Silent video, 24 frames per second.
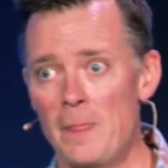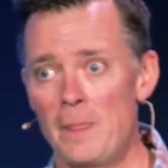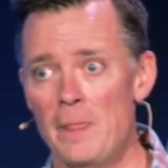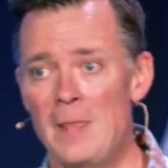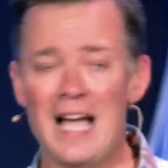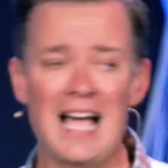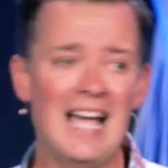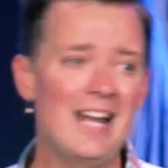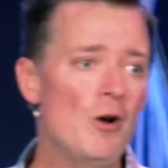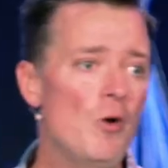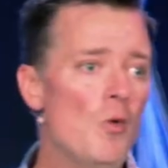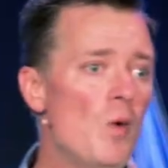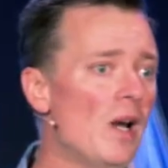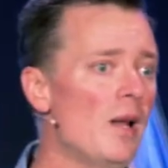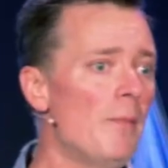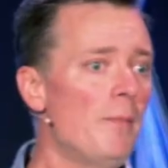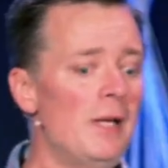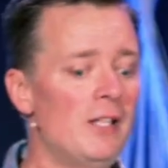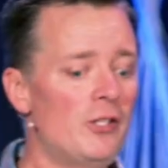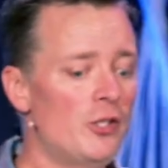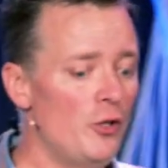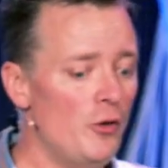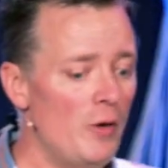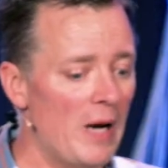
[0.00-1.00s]
Now, I don't want to
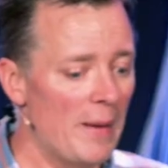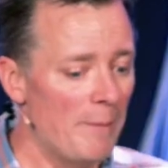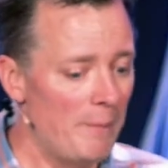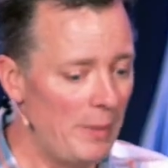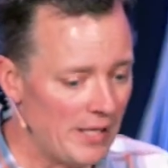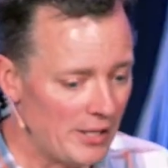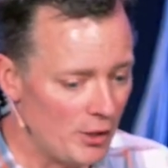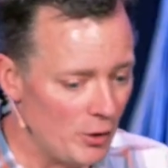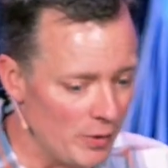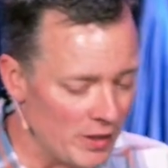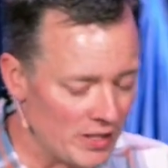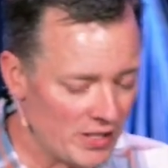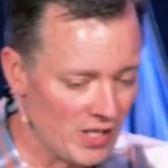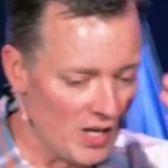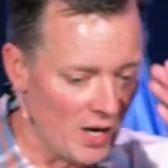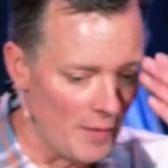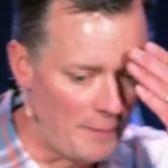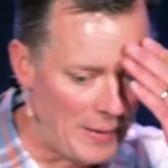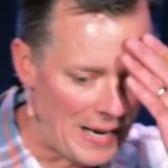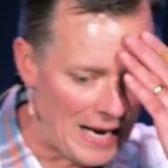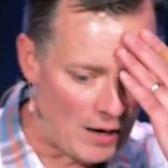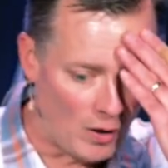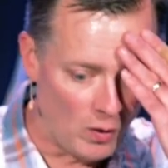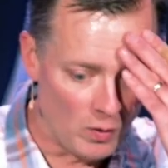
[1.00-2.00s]
be too ambiguous
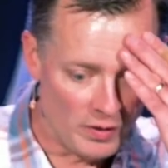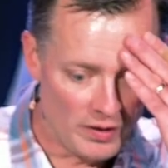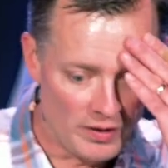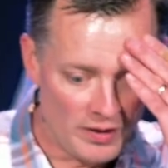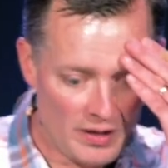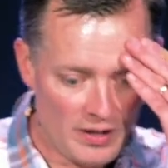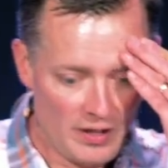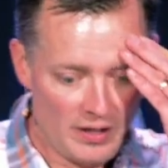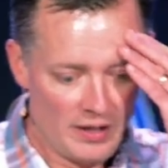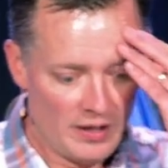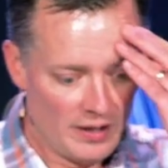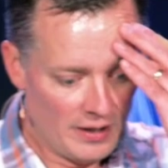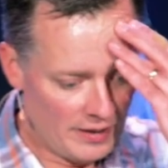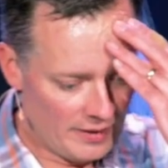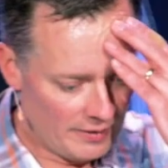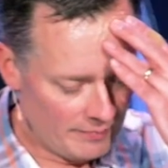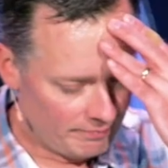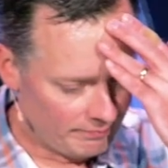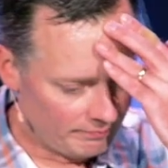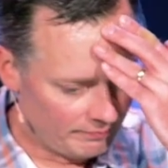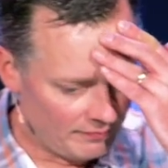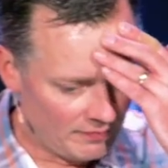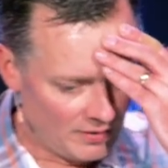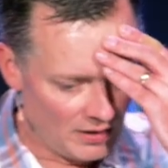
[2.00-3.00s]
about
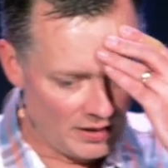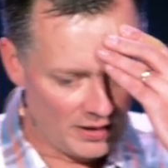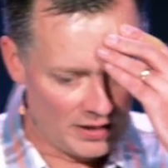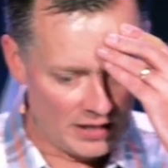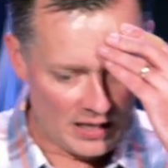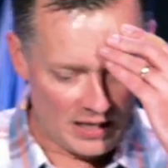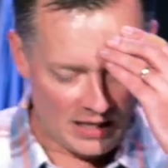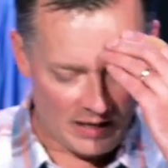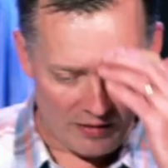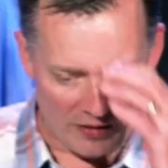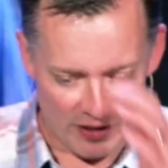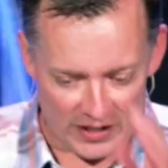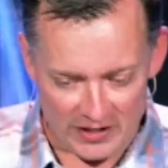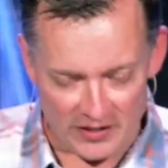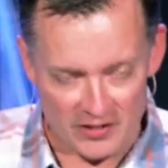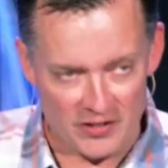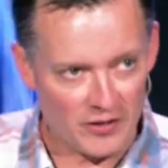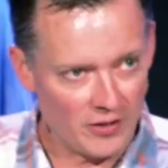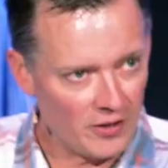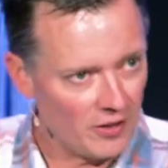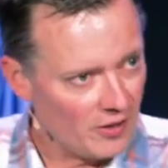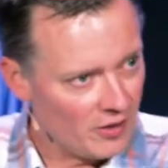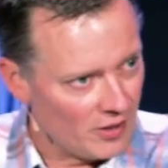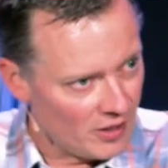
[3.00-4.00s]
the
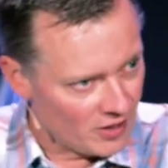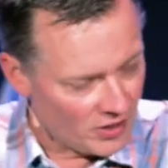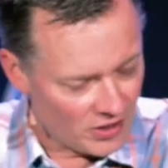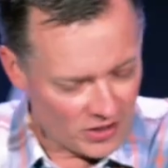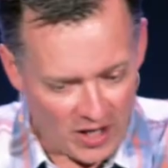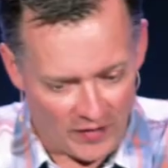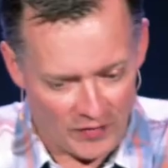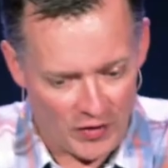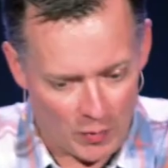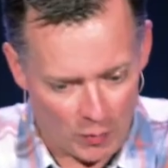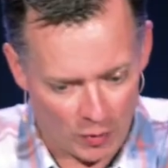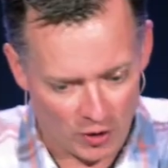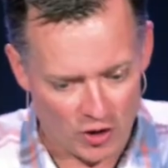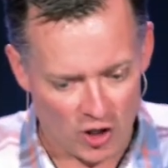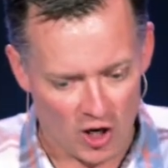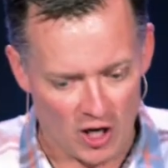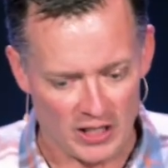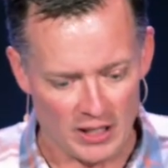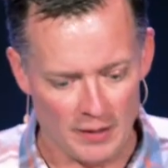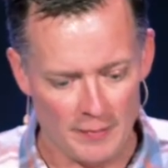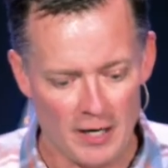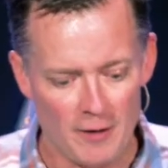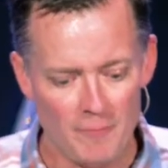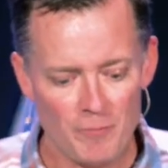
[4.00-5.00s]
stuff that we're
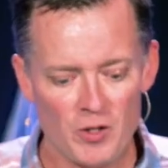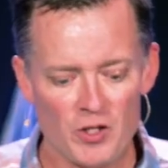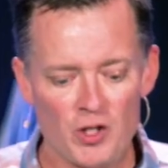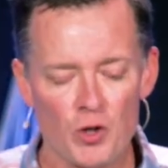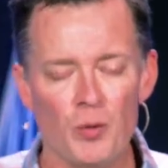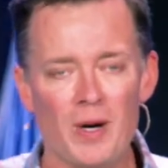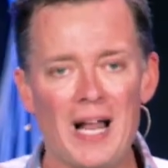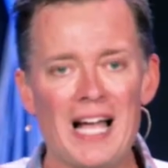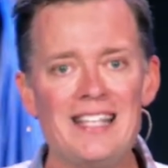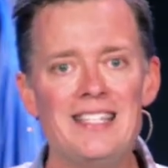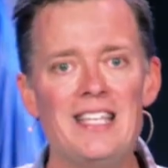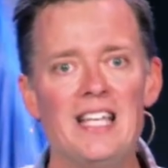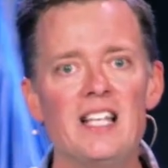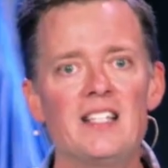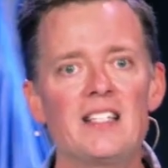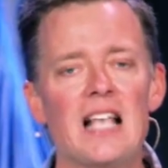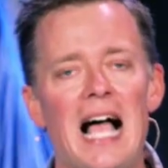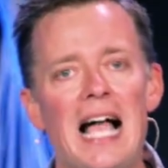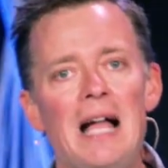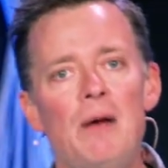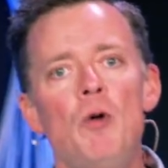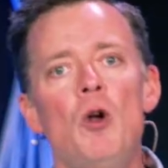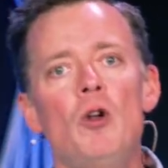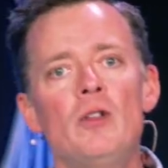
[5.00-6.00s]
talking about. And so what I did is
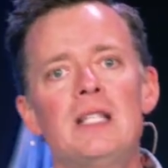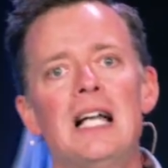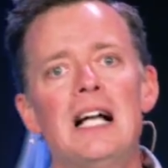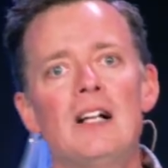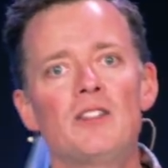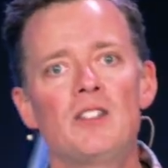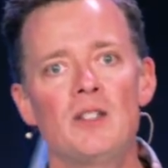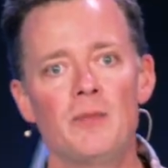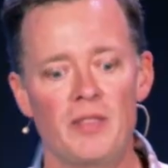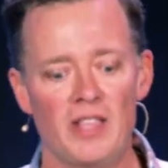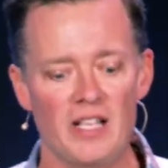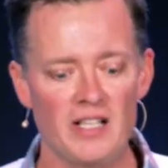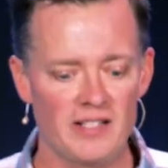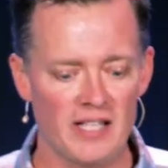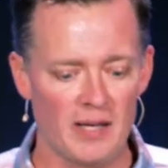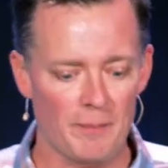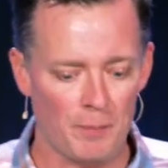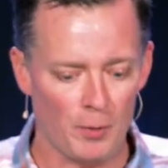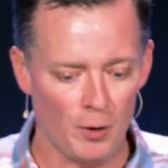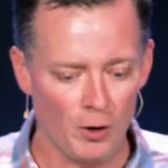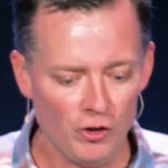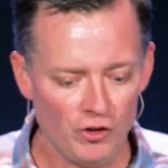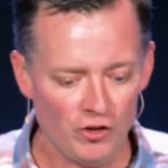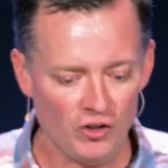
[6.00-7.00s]
I wrote down some things
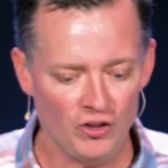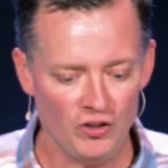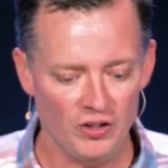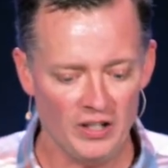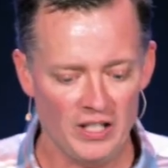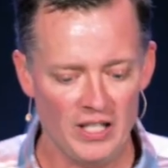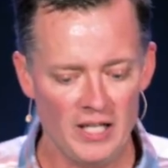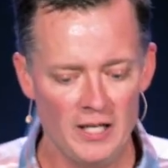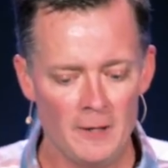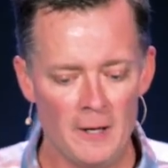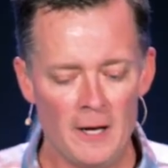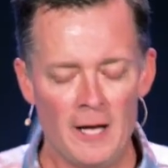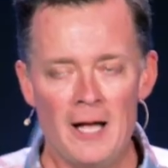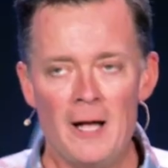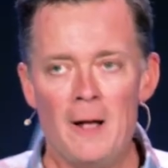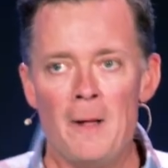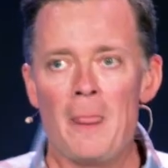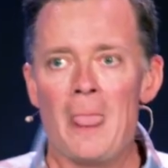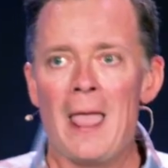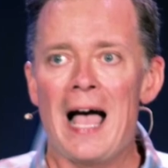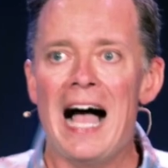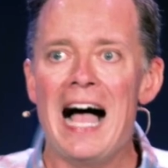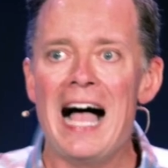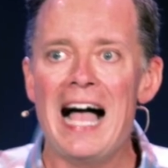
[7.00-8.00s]
that personally
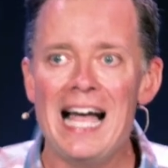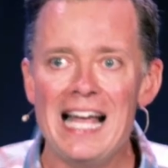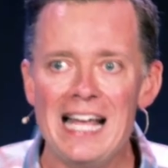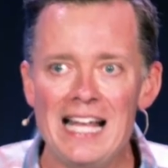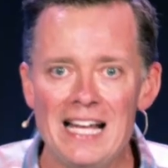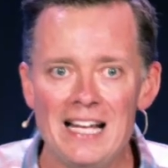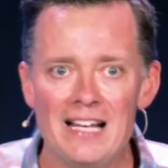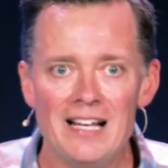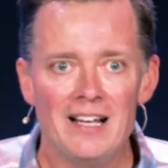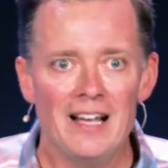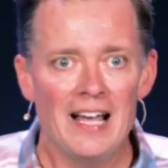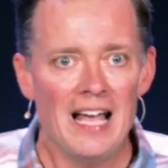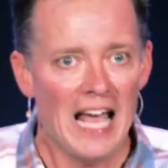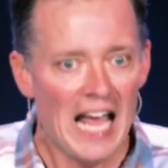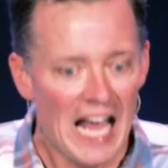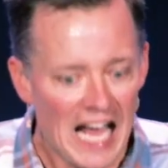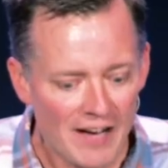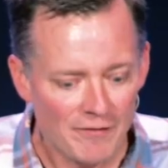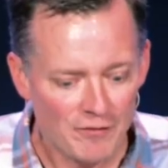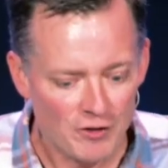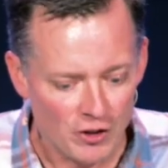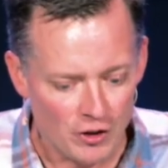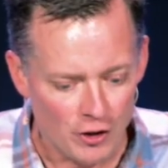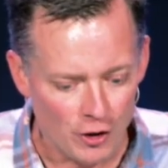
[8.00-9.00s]
I
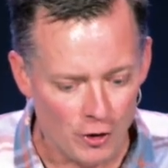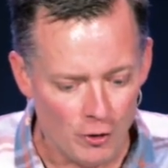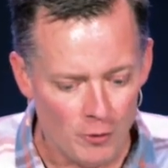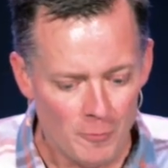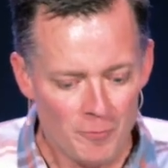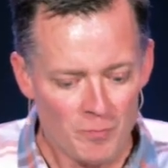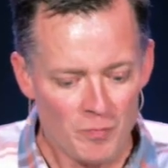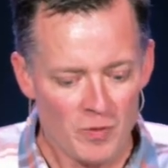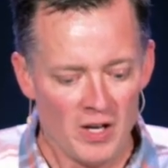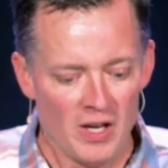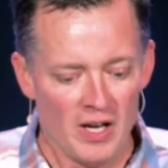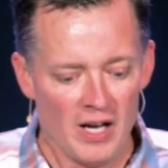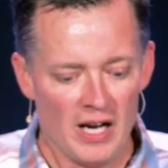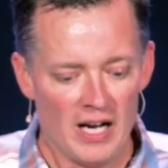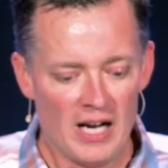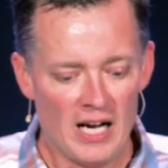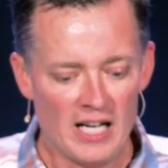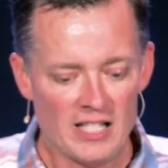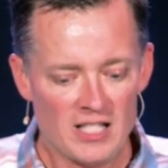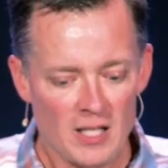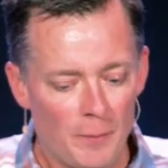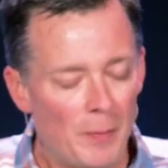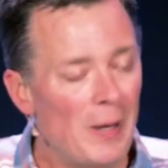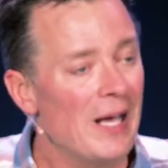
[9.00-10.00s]
have to do
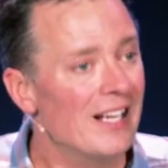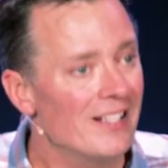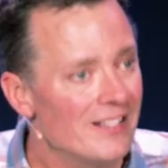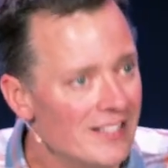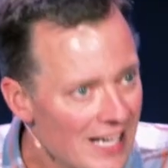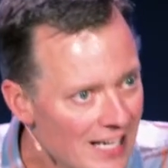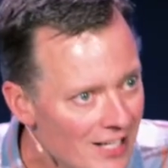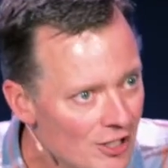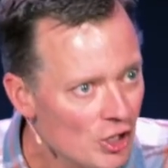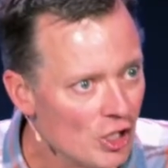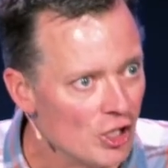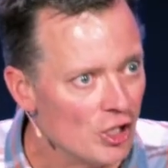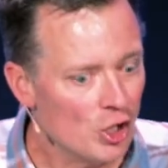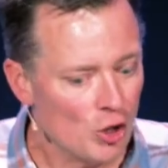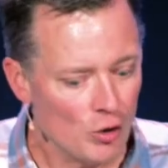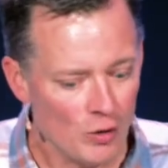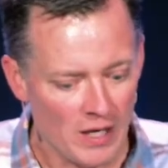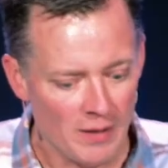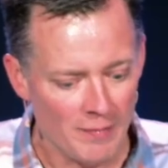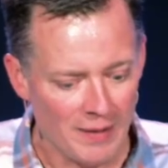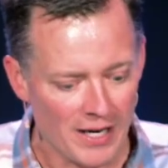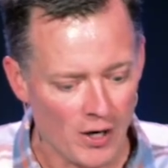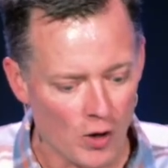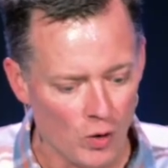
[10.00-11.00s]
to pay attention to
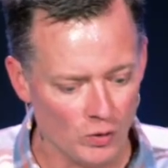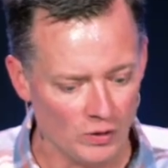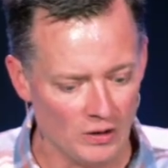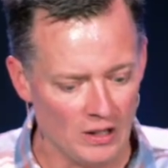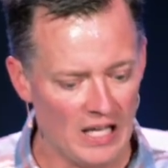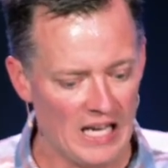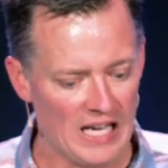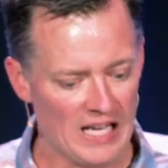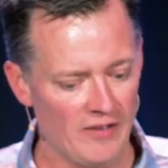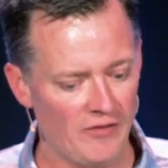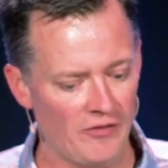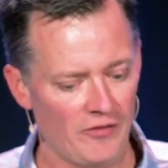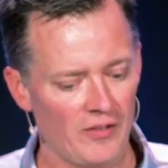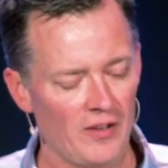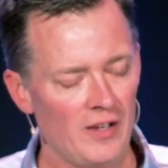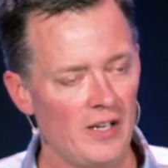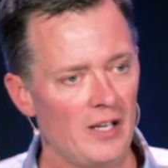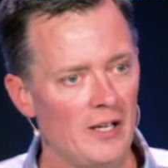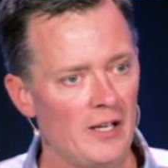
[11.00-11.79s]
in my own life,